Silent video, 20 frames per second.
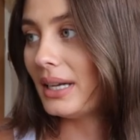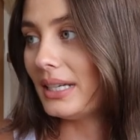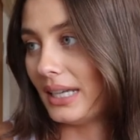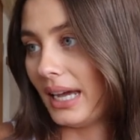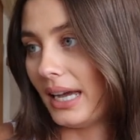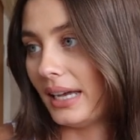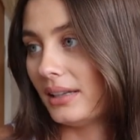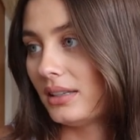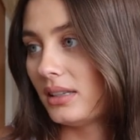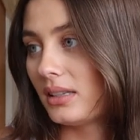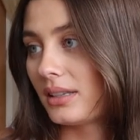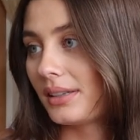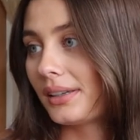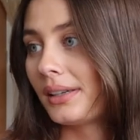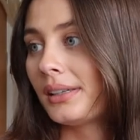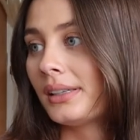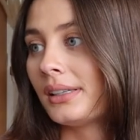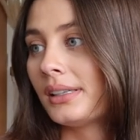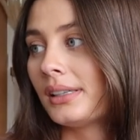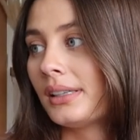my desk
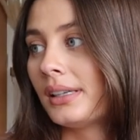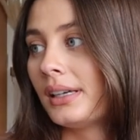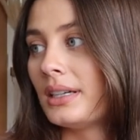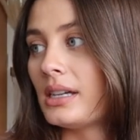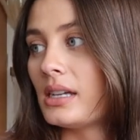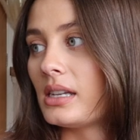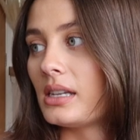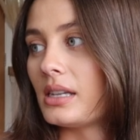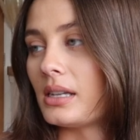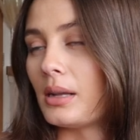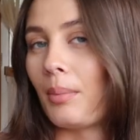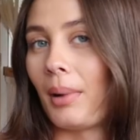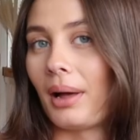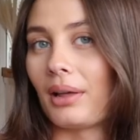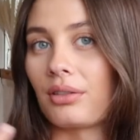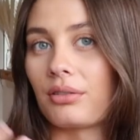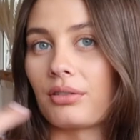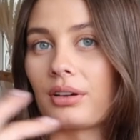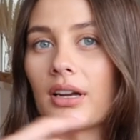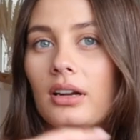till
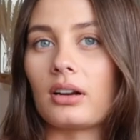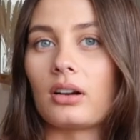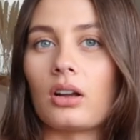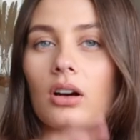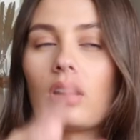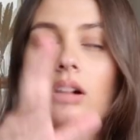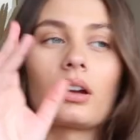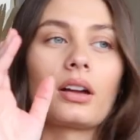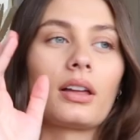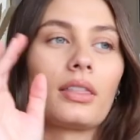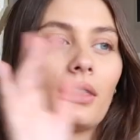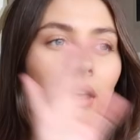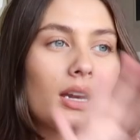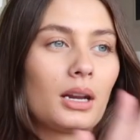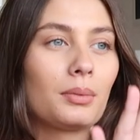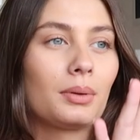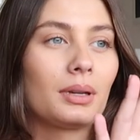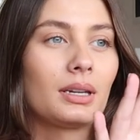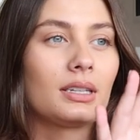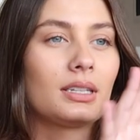about 3 o'clock, and then
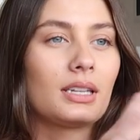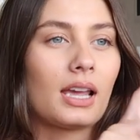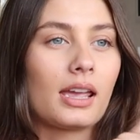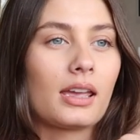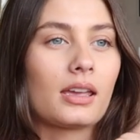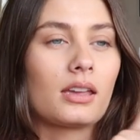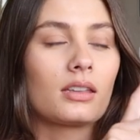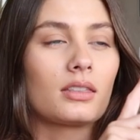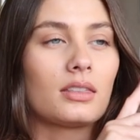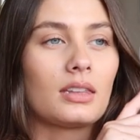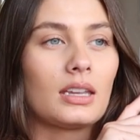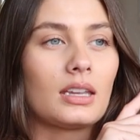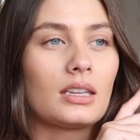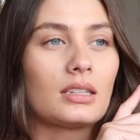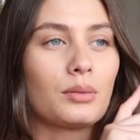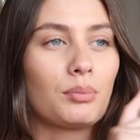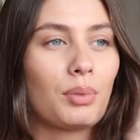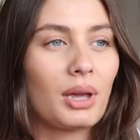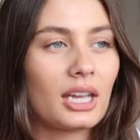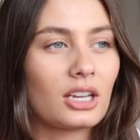I'm going to take
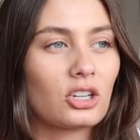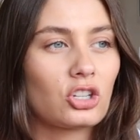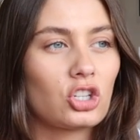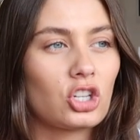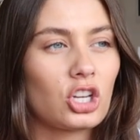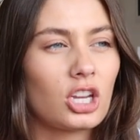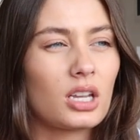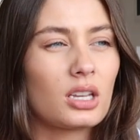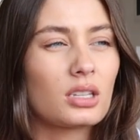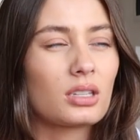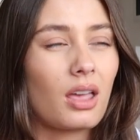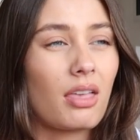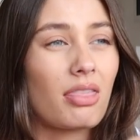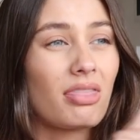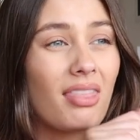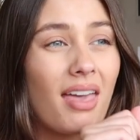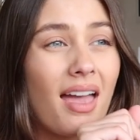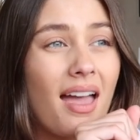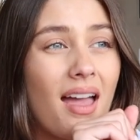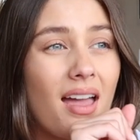these pictures,
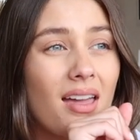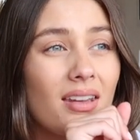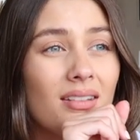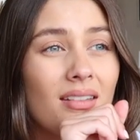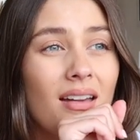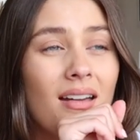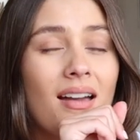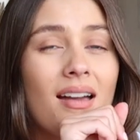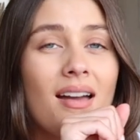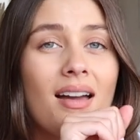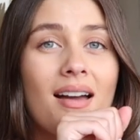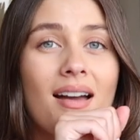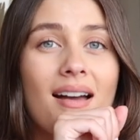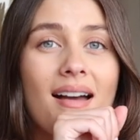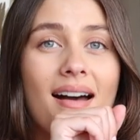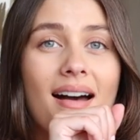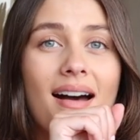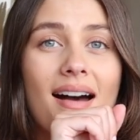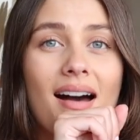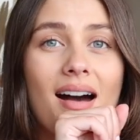and then
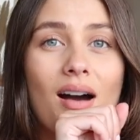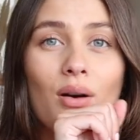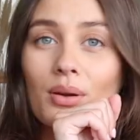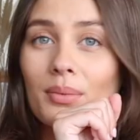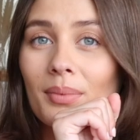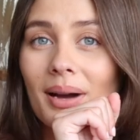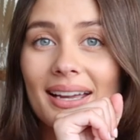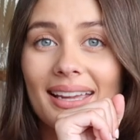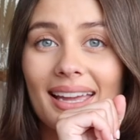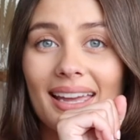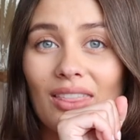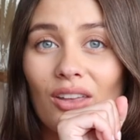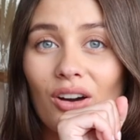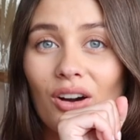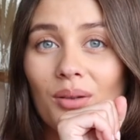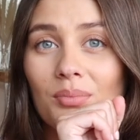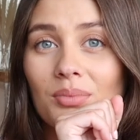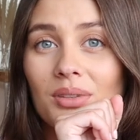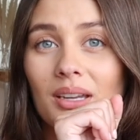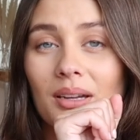we might get in the
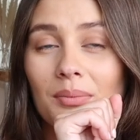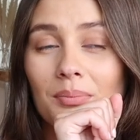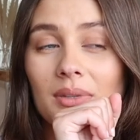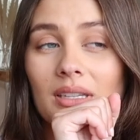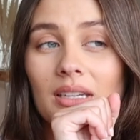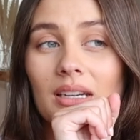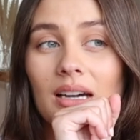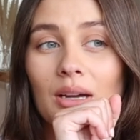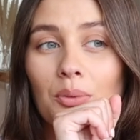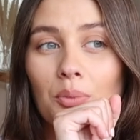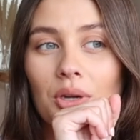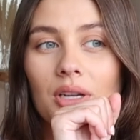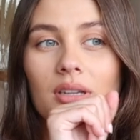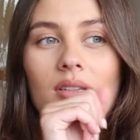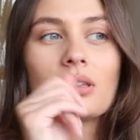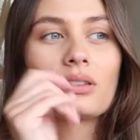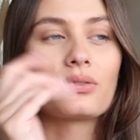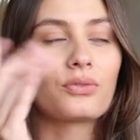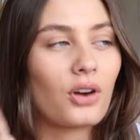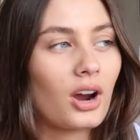hot tub tonight because
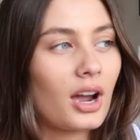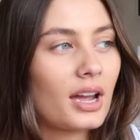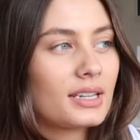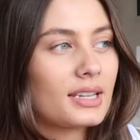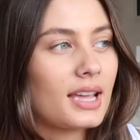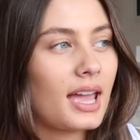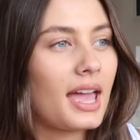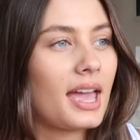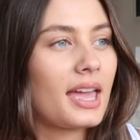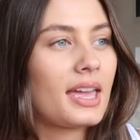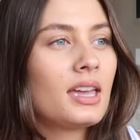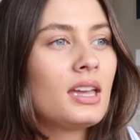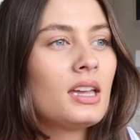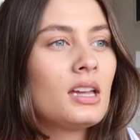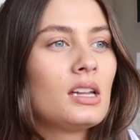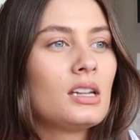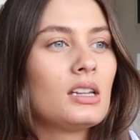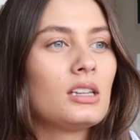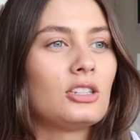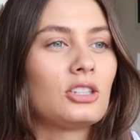it's Friday,
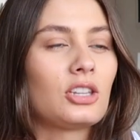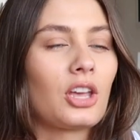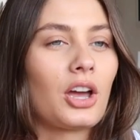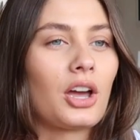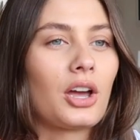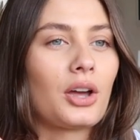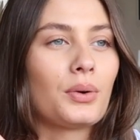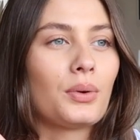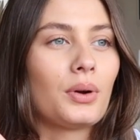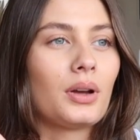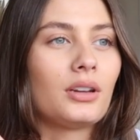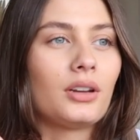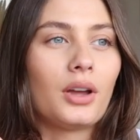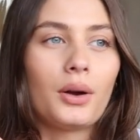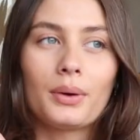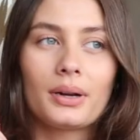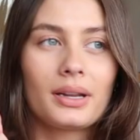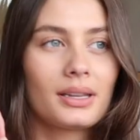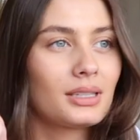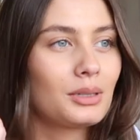so
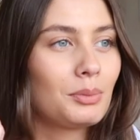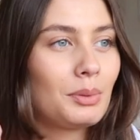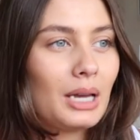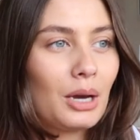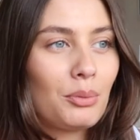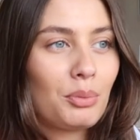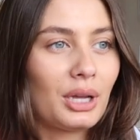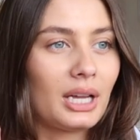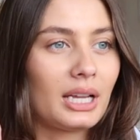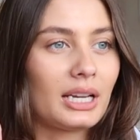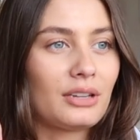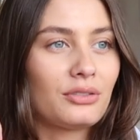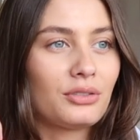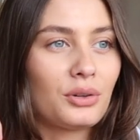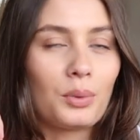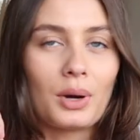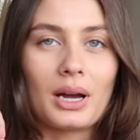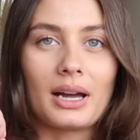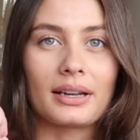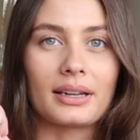no one has to be up early
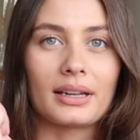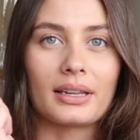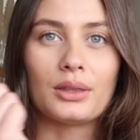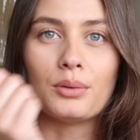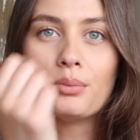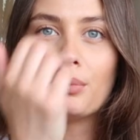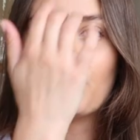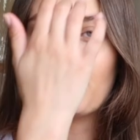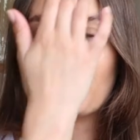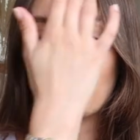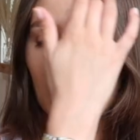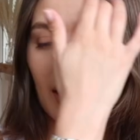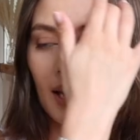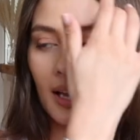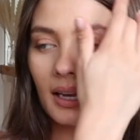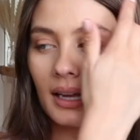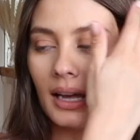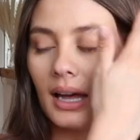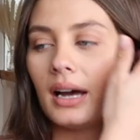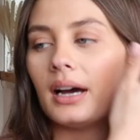for work in the
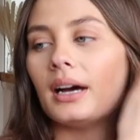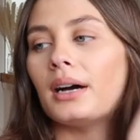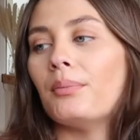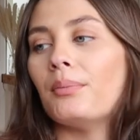morning.